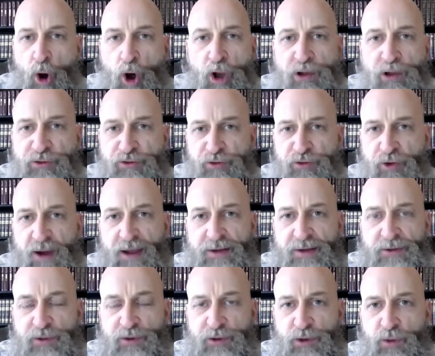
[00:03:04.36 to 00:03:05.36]
is trying to
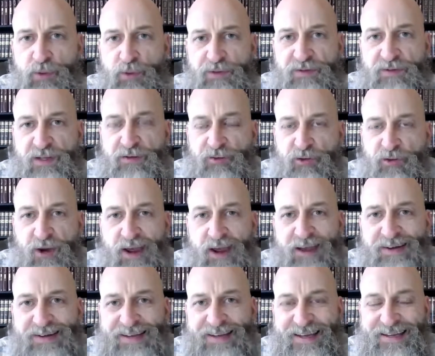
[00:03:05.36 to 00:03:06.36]
do is he's trying to
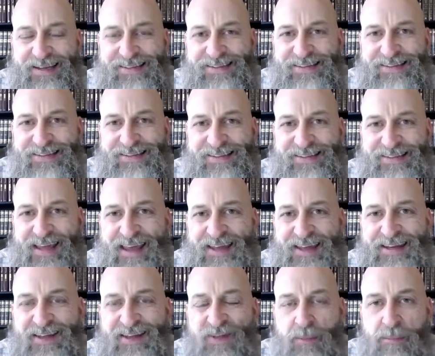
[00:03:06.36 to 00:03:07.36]
get us to stand in the
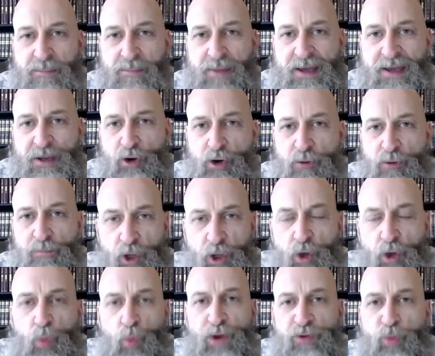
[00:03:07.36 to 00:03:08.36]
middle
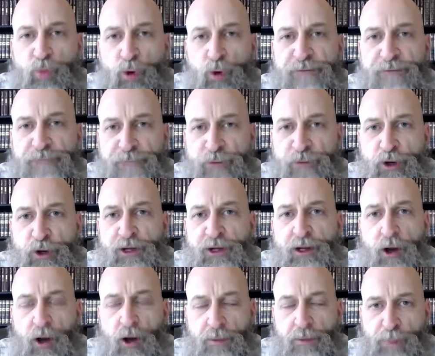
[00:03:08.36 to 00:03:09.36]
with one foot on
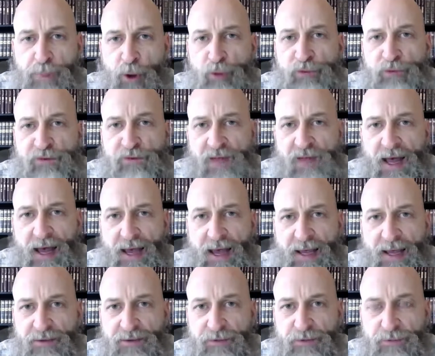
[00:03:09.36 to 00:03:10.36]
both
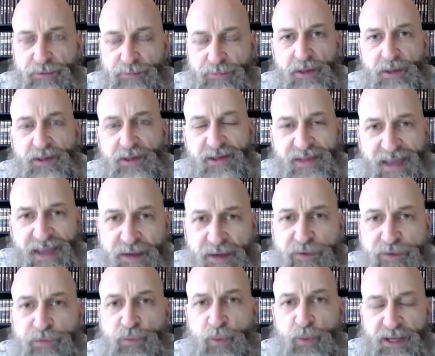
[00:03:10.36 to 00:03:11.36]
sides. Yes,
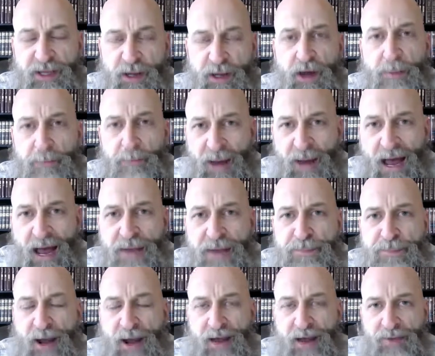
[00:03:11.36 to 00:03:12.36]
we abide by
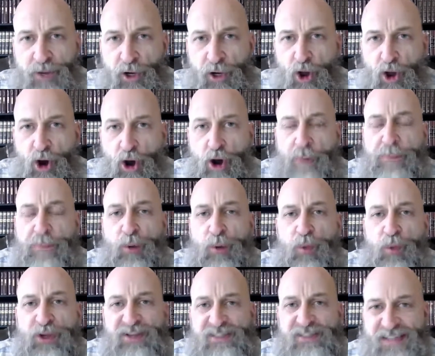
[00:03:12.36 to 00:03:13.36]
the law, but we
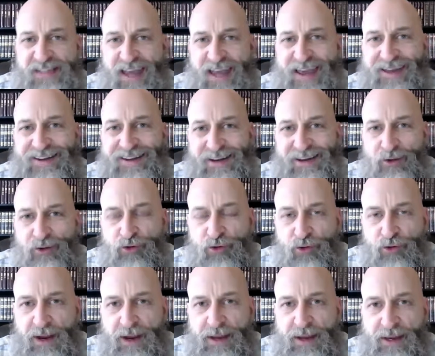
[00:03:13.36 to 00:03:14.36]
stand in
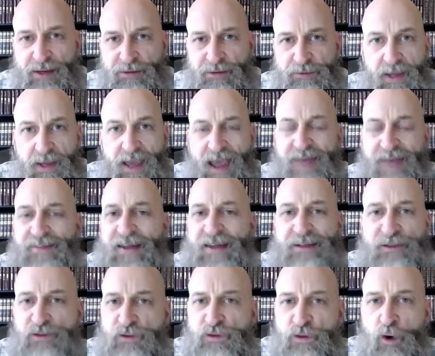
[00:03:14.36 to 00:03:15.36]
grace. And that's
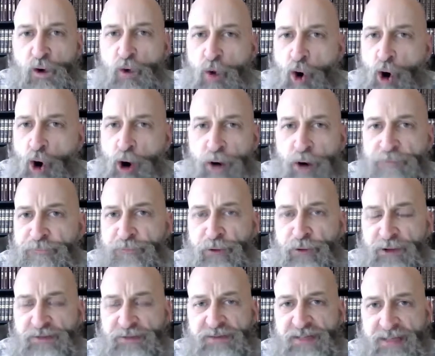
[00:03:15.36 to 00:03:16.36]
so hard for us to
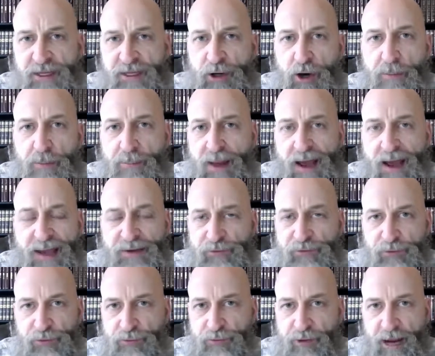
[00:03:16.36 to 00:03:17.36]
get our minds
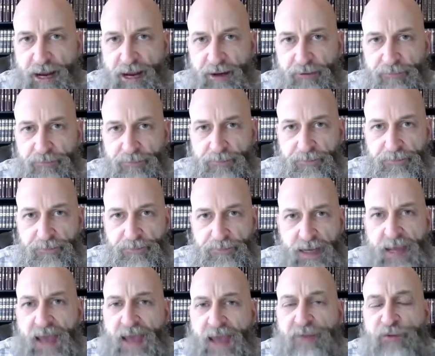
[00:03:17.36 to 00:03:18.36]
around. And
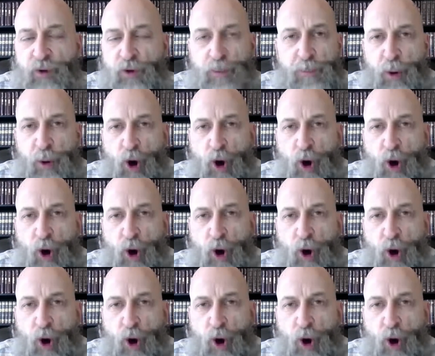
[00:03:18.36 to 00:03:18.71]
so Paul